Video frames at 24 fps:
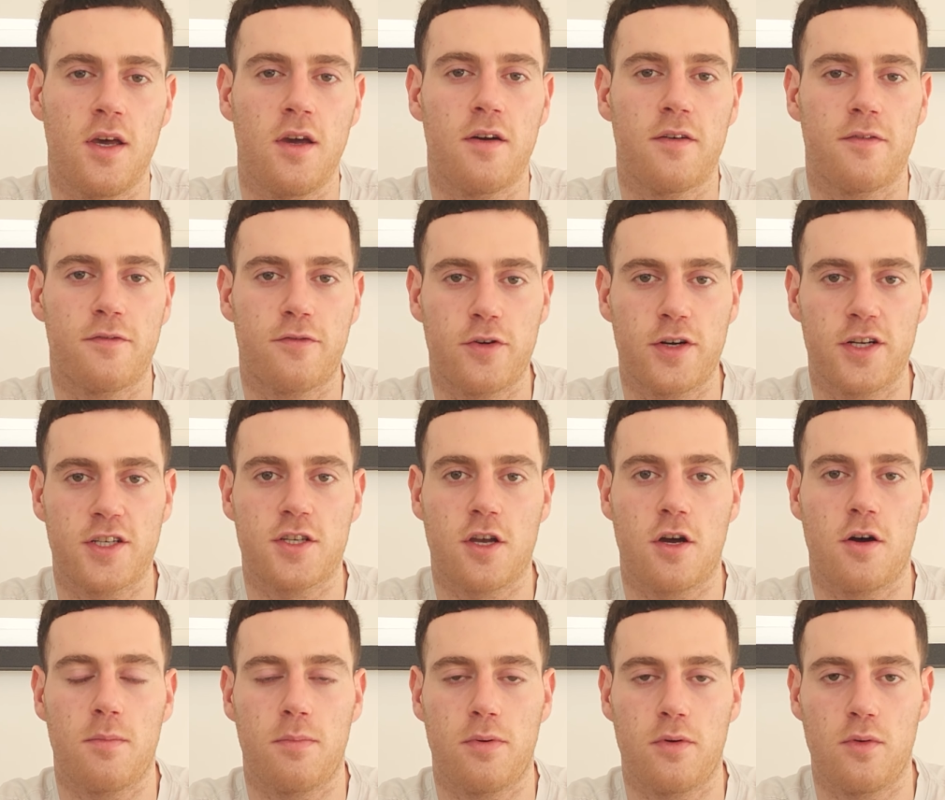For
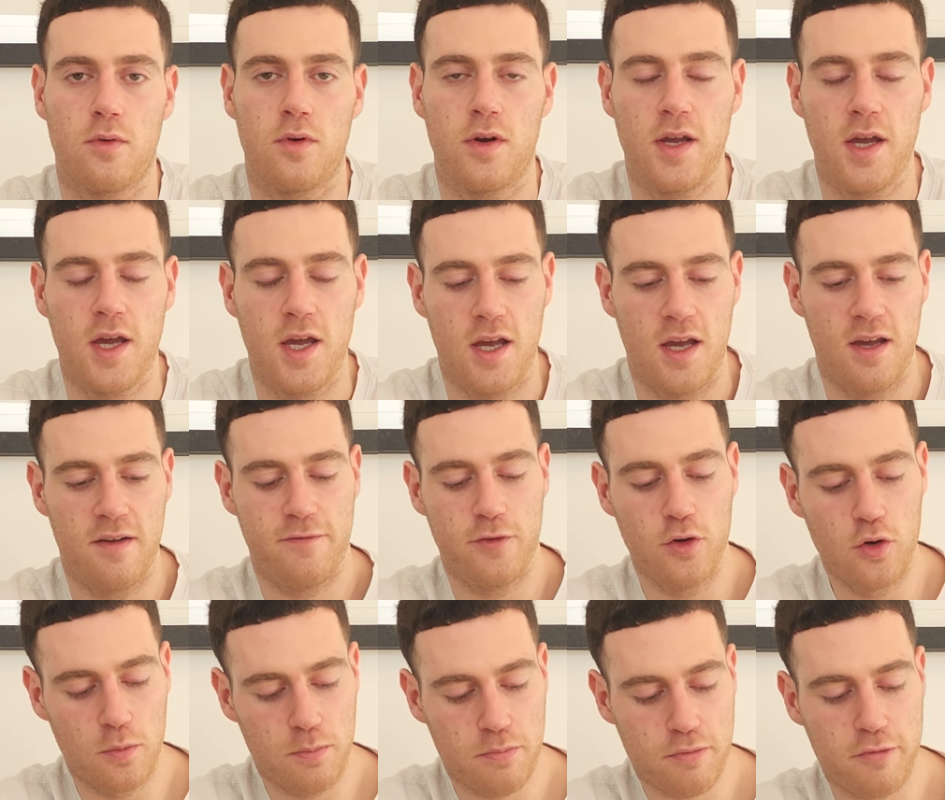example, if
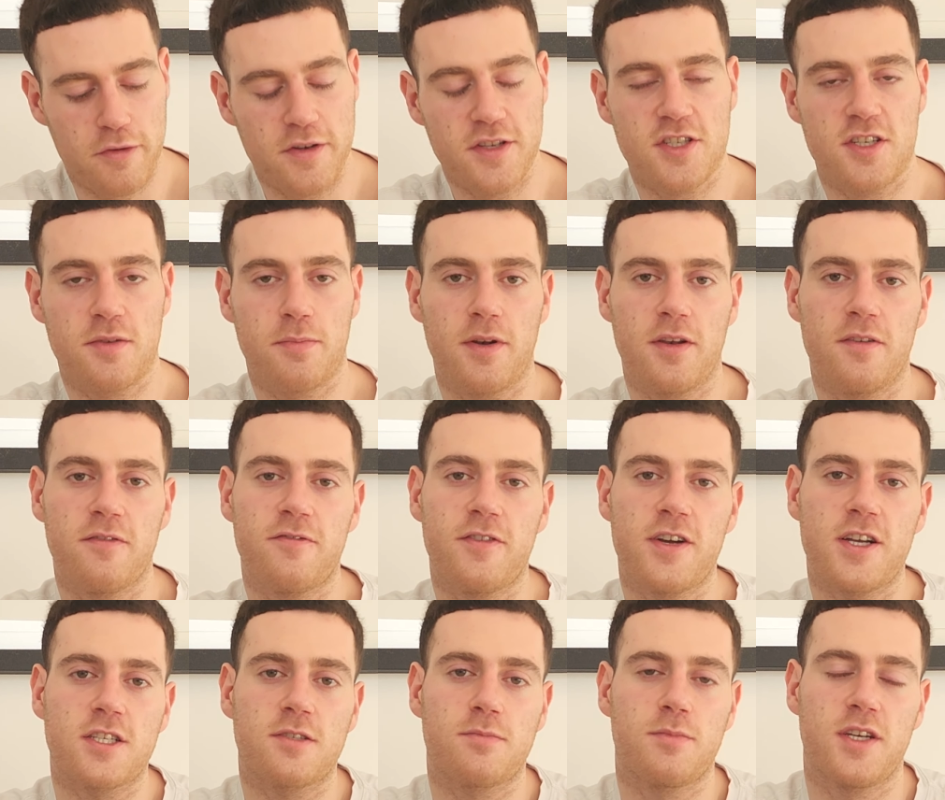your principal
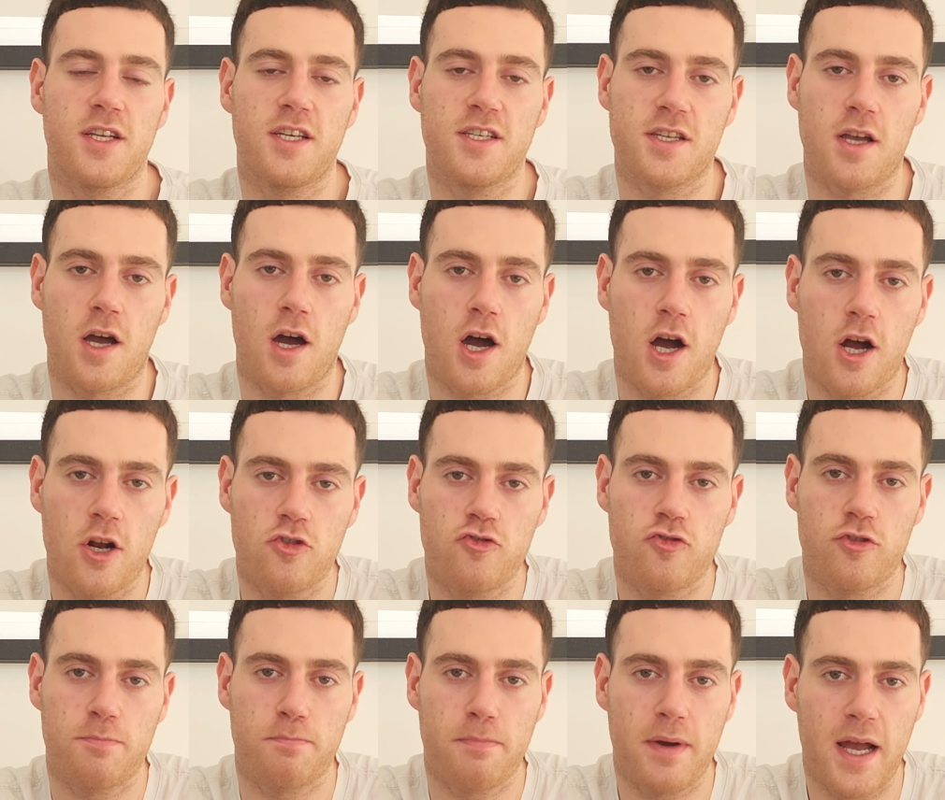investment is
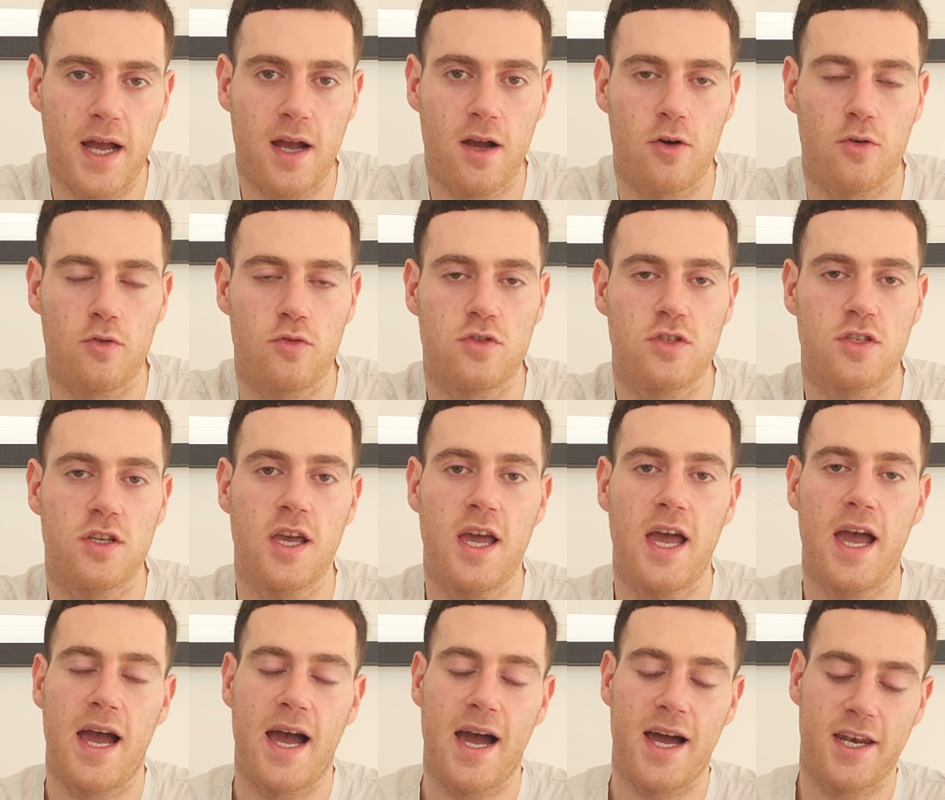£100
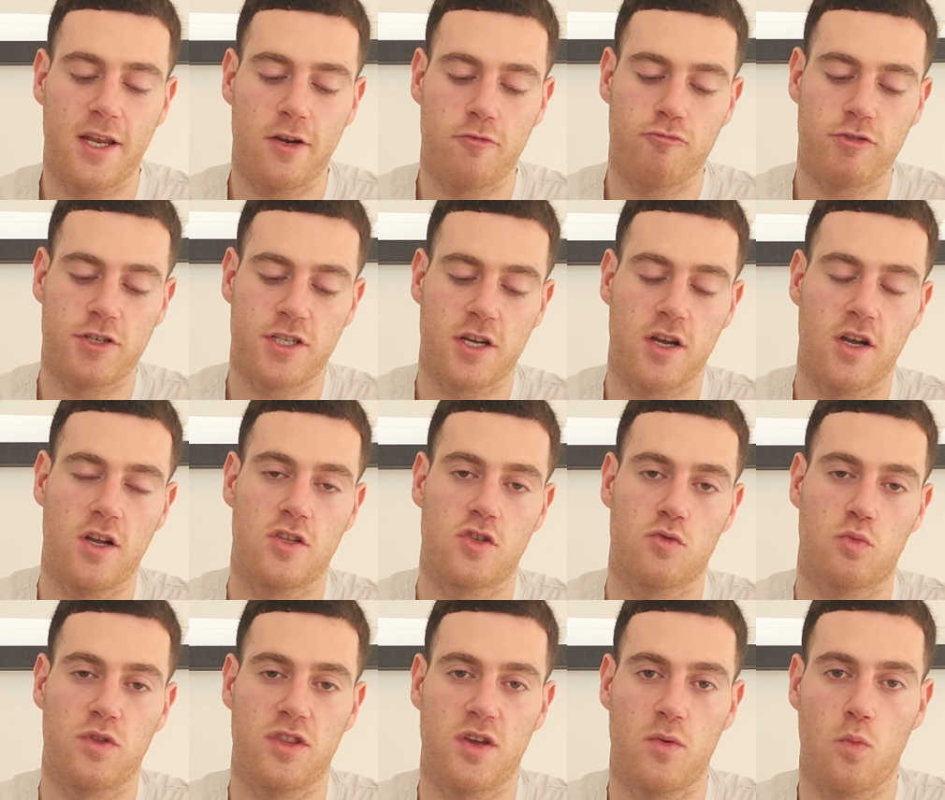and it returns
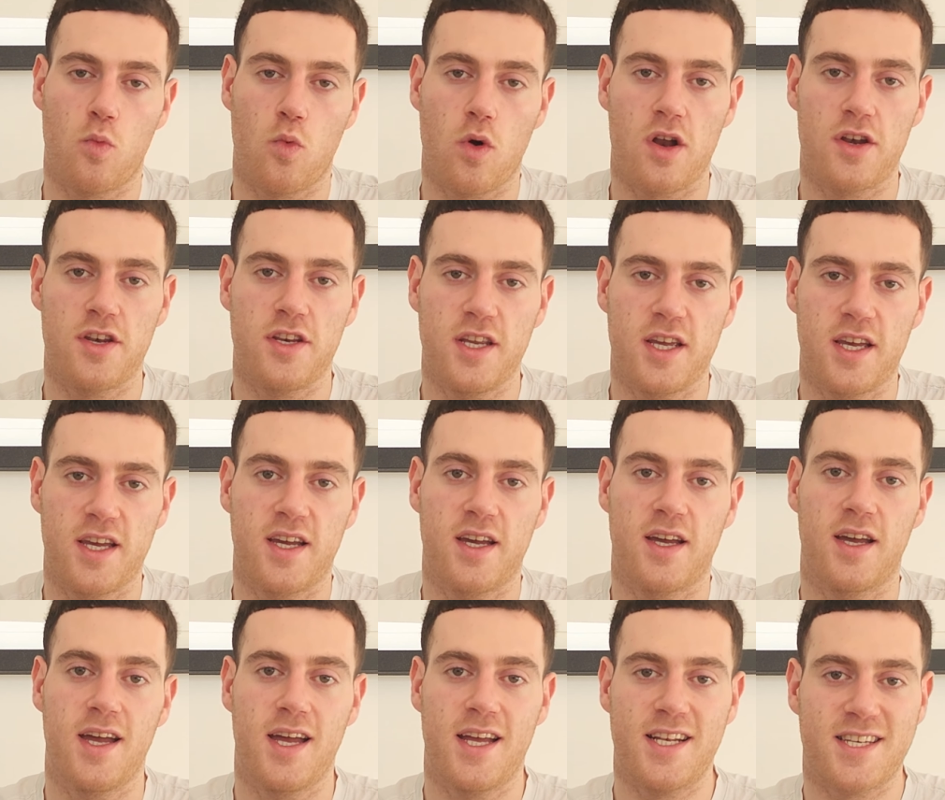within 1
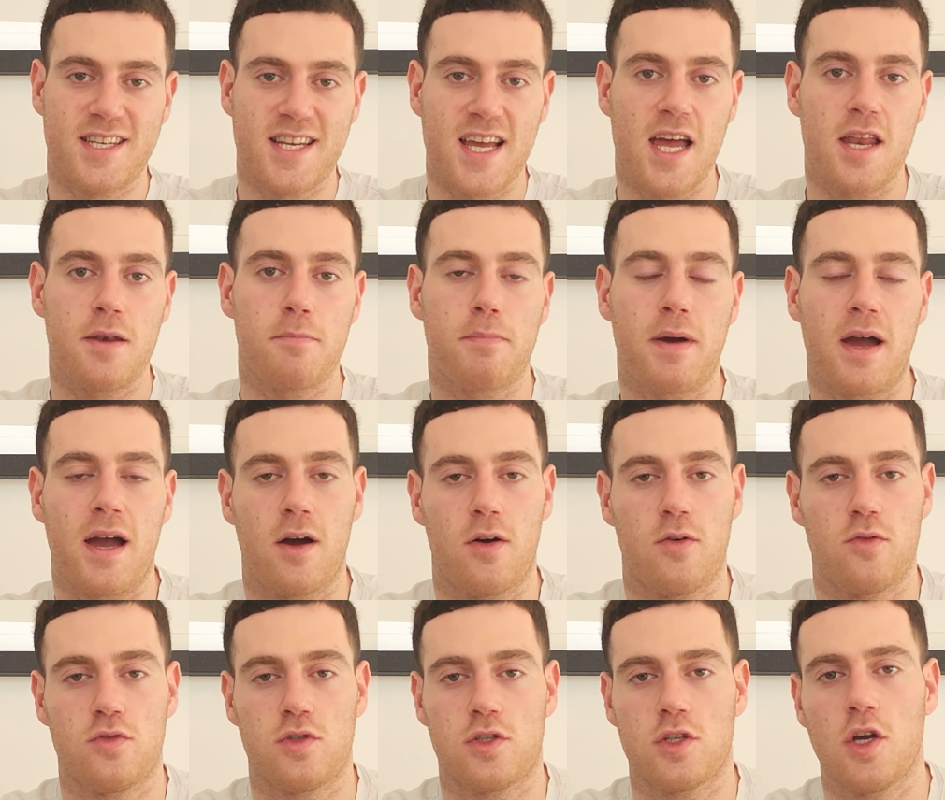year
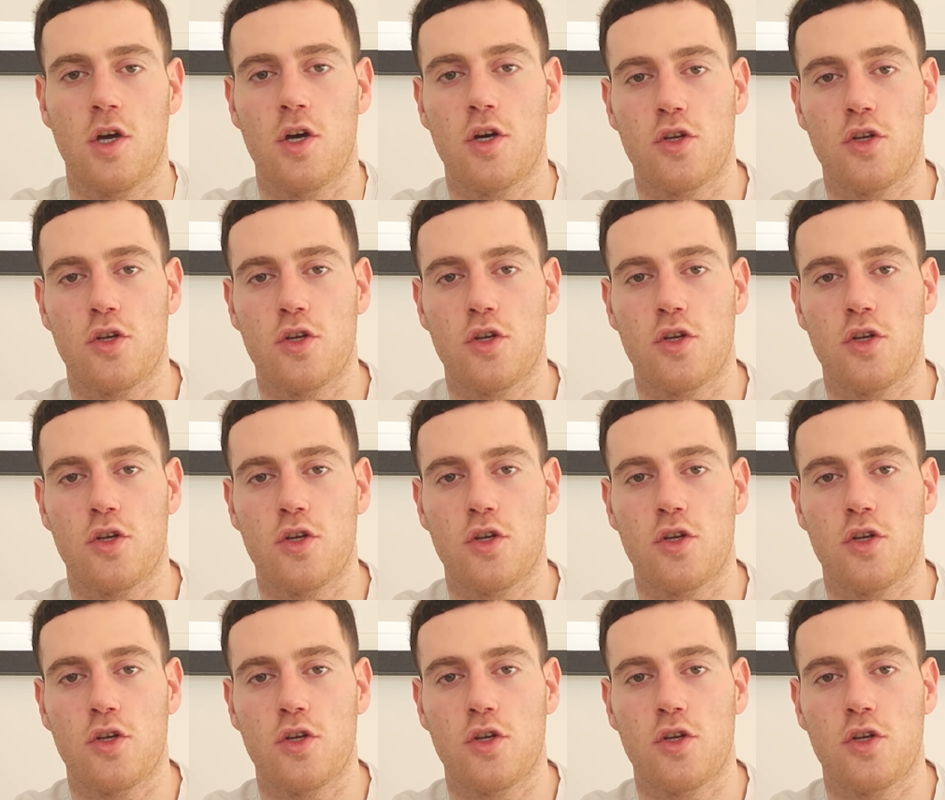£10,